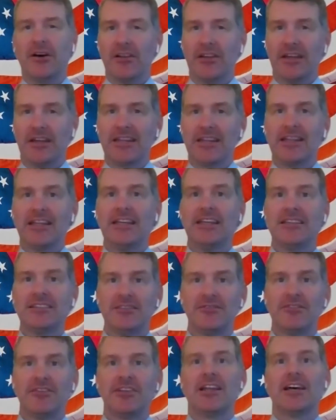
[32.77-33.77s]
I'll add
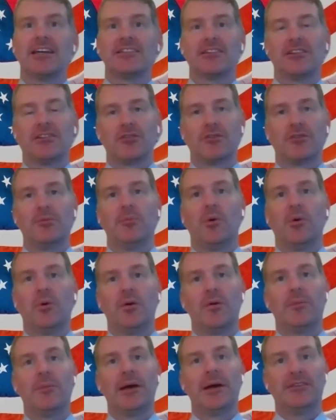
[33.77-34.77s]
links if you'd like to learn
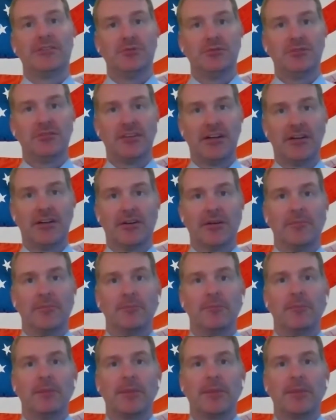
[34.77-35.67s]
more about USERRA.